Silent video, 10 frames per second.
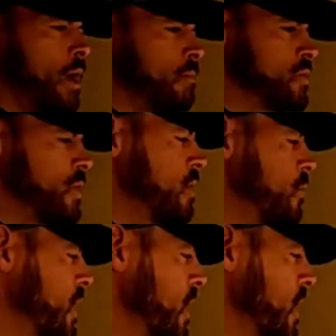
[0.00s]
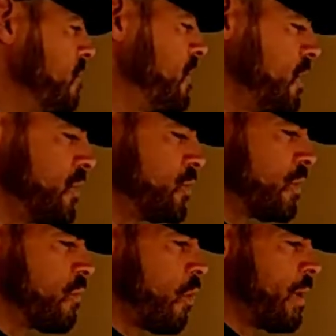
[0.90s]
So I don't want to get confused with
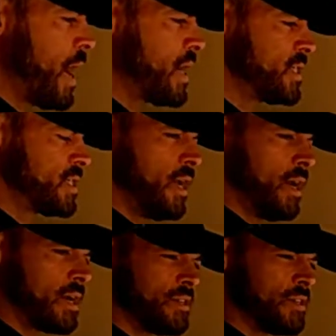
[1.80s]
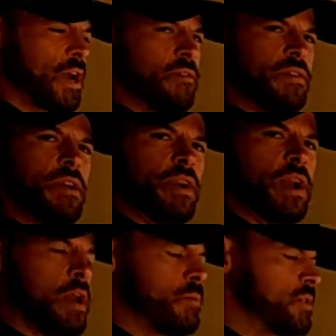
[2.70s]
road bikes because they're kind of a different
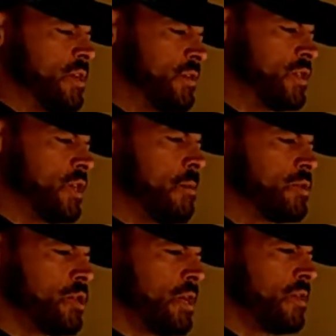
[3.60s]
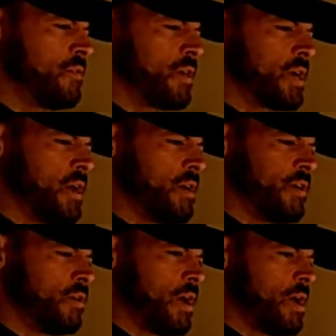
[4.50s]
animal. It's a different geometry, different kind of
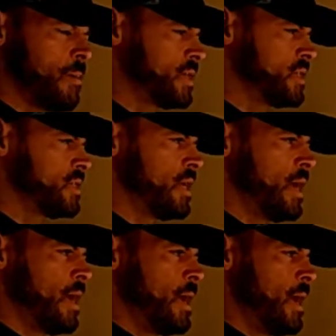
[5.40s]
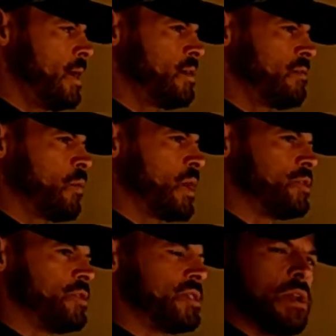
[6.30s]
aerodynamics, different ways you
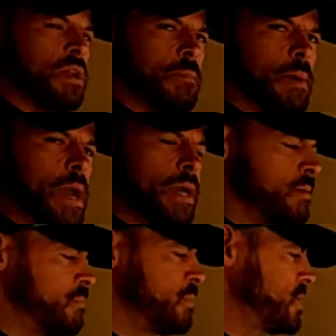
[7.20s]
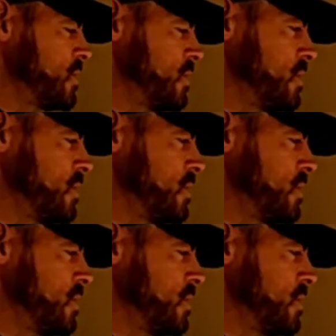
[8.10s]
sit on the bike and position.